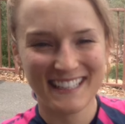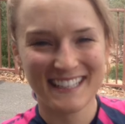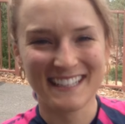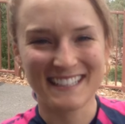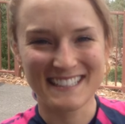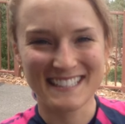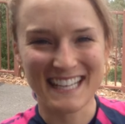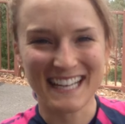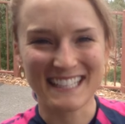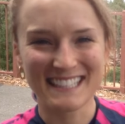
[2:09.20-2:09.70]
Yeah,
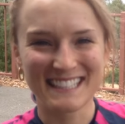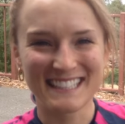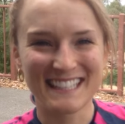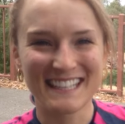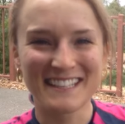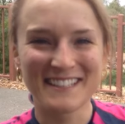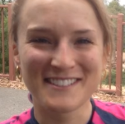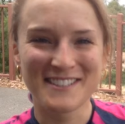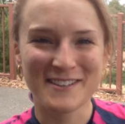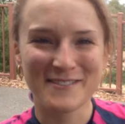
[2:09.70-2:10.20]
exactly.
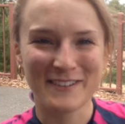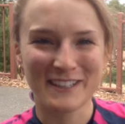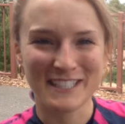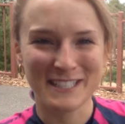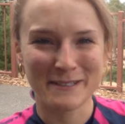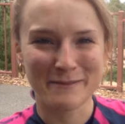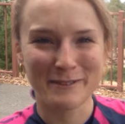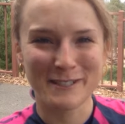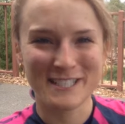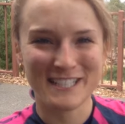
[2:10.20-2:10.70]
Thank you so
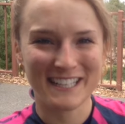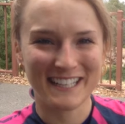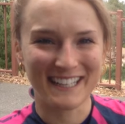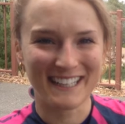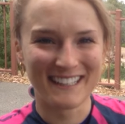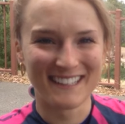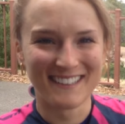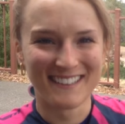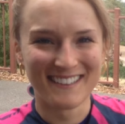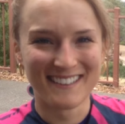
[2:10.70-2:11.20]
much. I appreciate
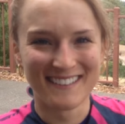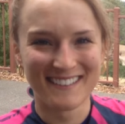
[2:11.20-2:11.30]
it.